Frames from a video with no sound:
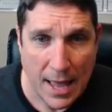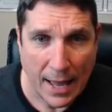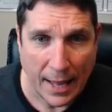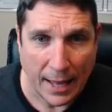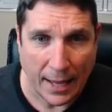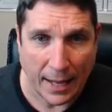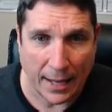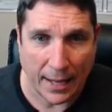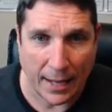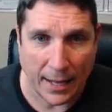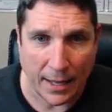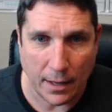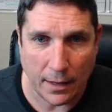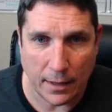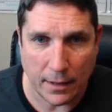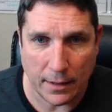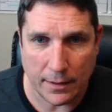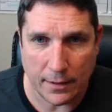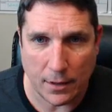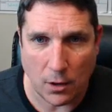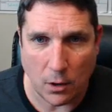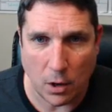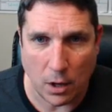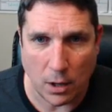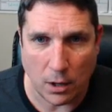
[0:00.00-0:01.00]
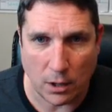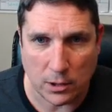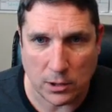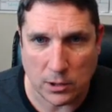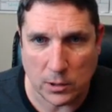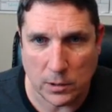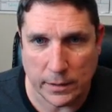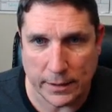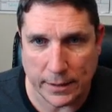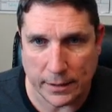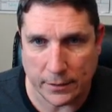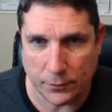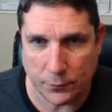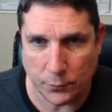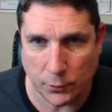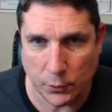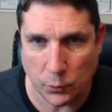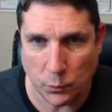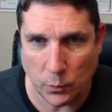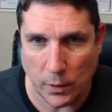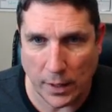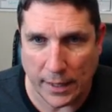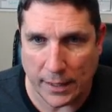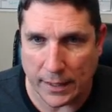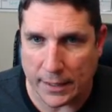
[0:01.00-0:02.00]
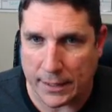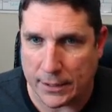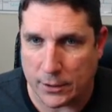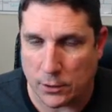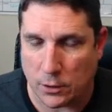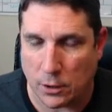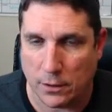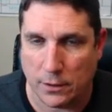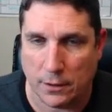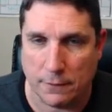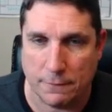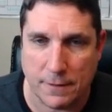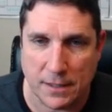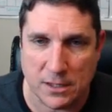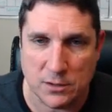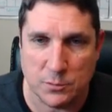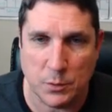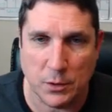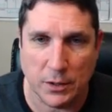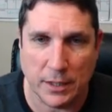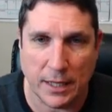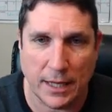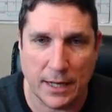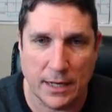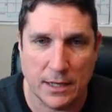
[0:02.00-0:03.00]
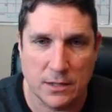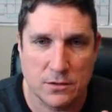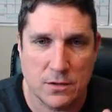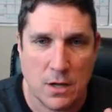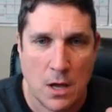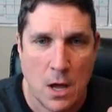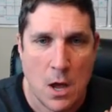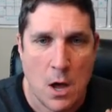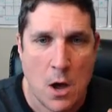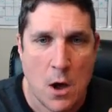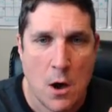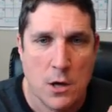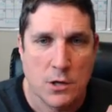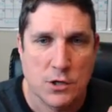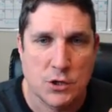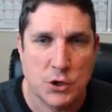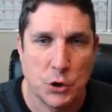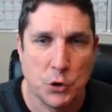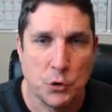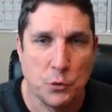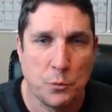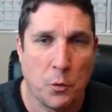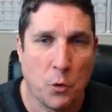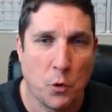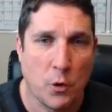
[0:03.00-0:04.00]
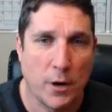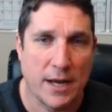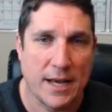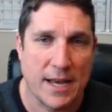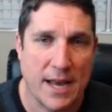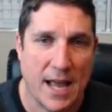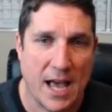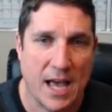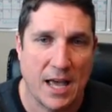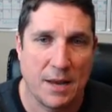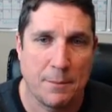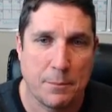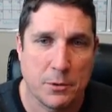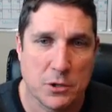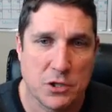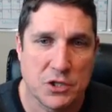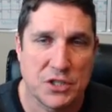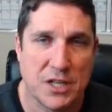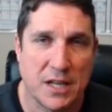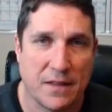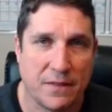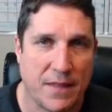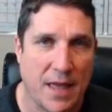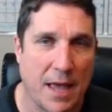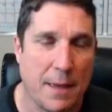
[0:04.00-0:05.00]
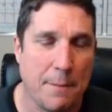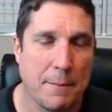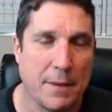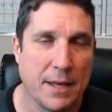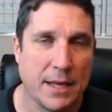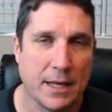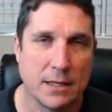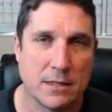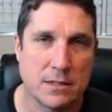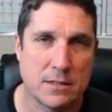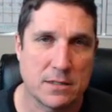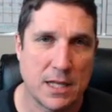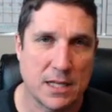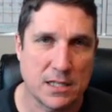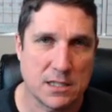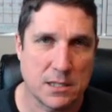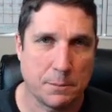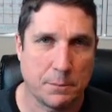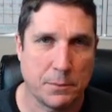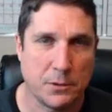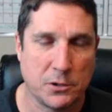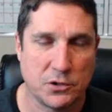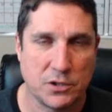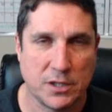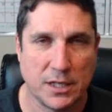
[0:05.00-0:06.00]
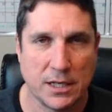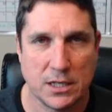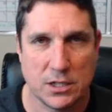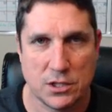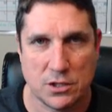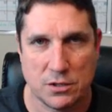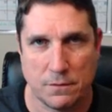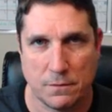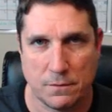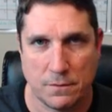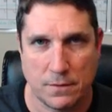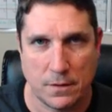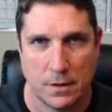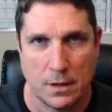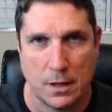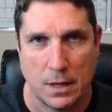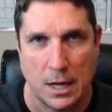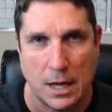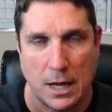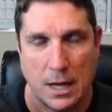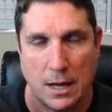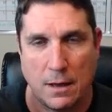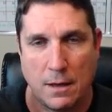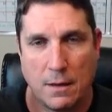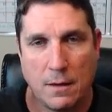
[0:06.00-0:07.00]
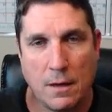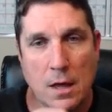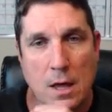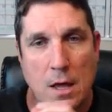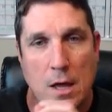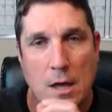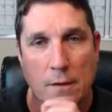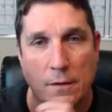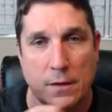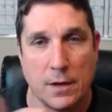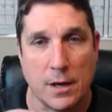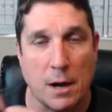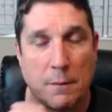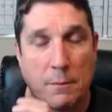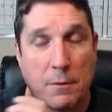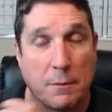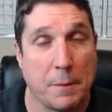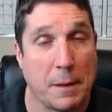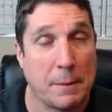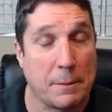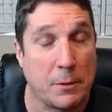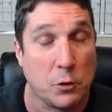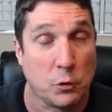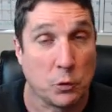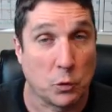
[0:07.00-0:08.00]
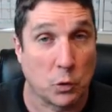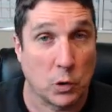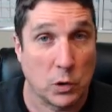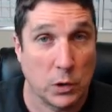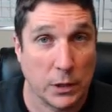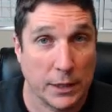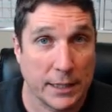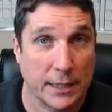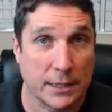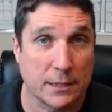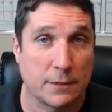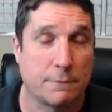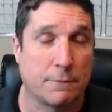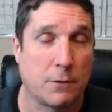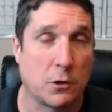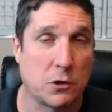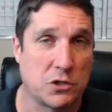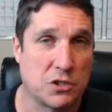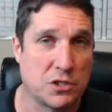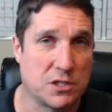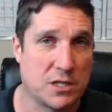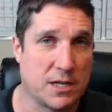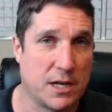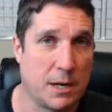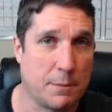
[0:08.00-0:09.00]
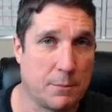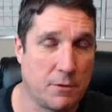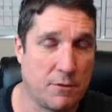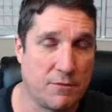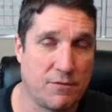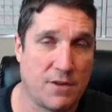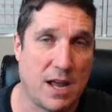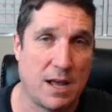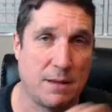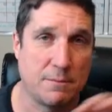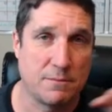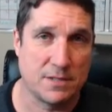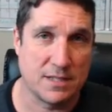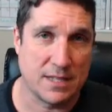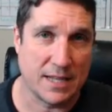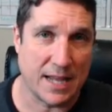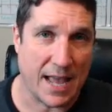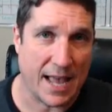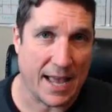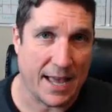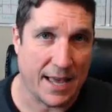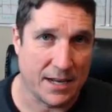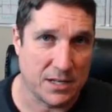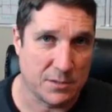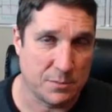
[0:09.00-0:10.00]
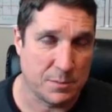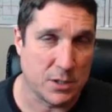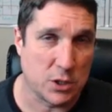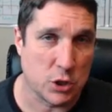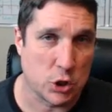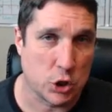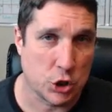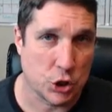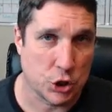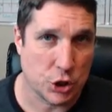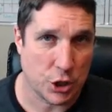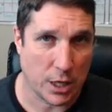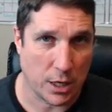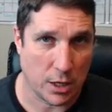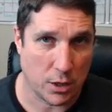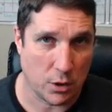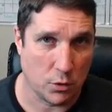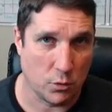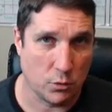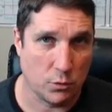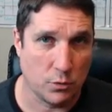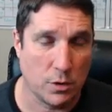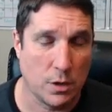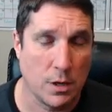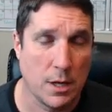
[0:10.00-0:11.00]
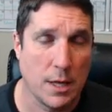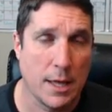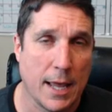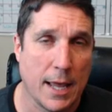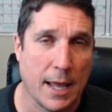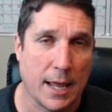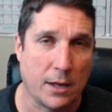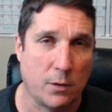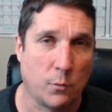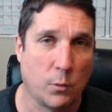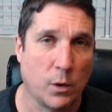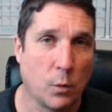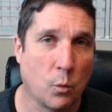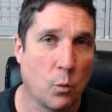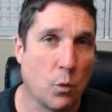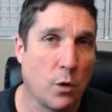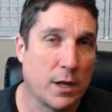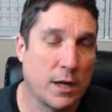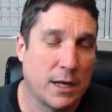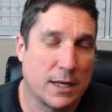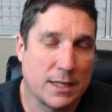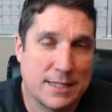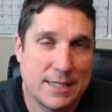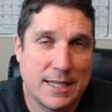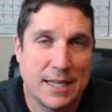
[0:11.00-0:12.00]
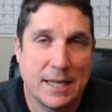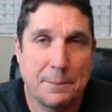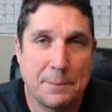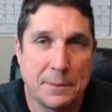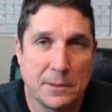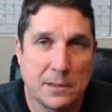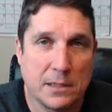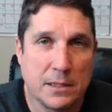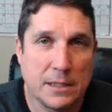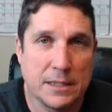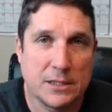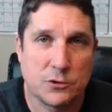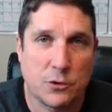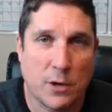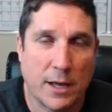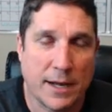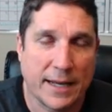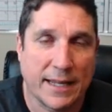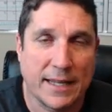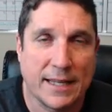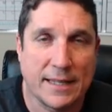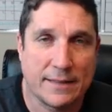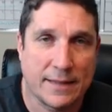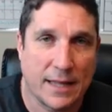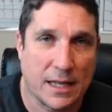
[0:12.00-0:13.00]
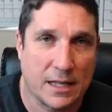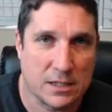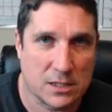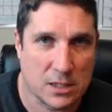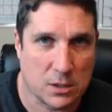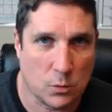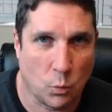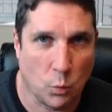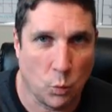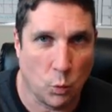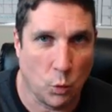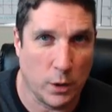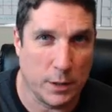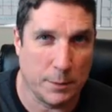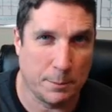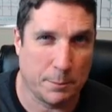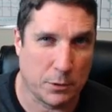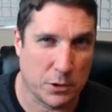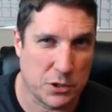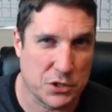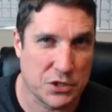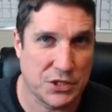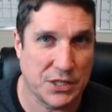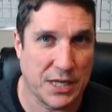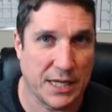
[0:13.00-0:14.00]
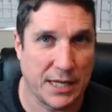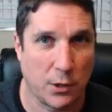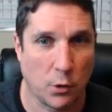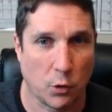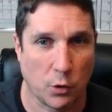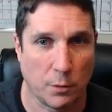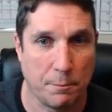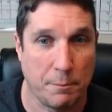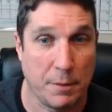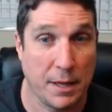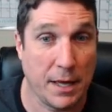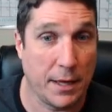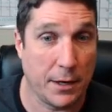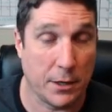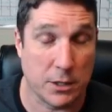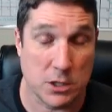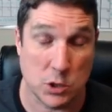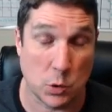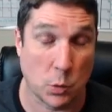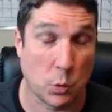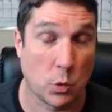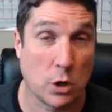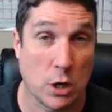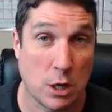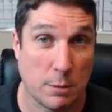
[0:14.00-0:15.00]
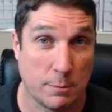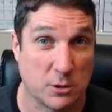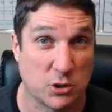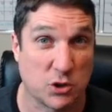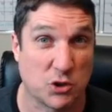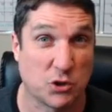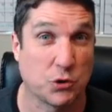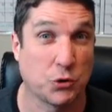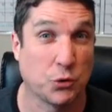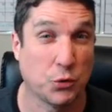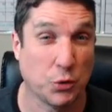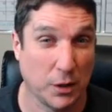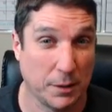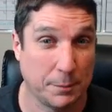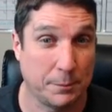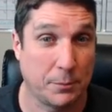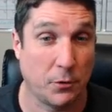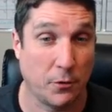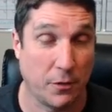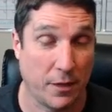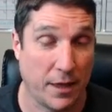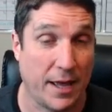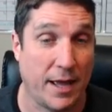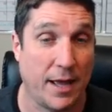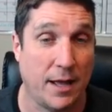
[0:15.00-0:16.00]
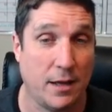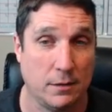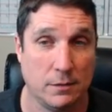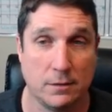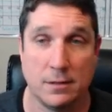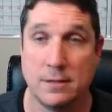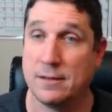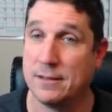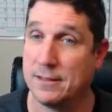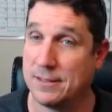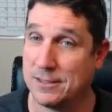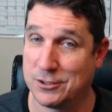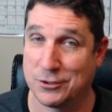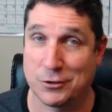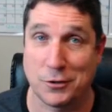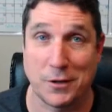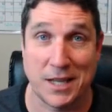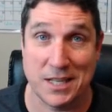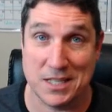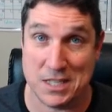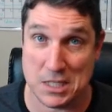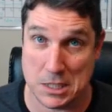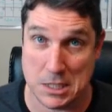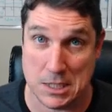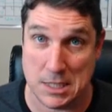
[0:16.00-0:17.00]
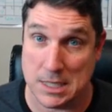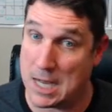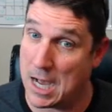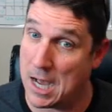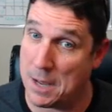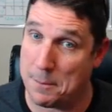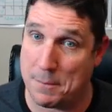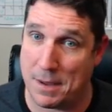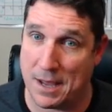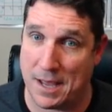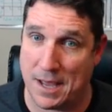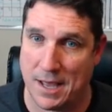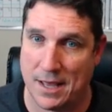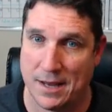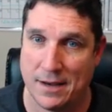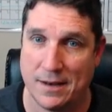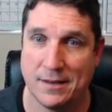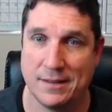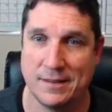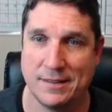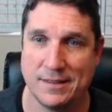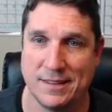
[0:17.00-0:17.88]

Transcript: And our click-through rate here on the Facebook ad is 2.9%. That means that's a percentage of the number of people who clicked versus the number of times the ad has been shown. And we want to typically try to get that to 1% or better. So we're almost triple that. So that's not bad.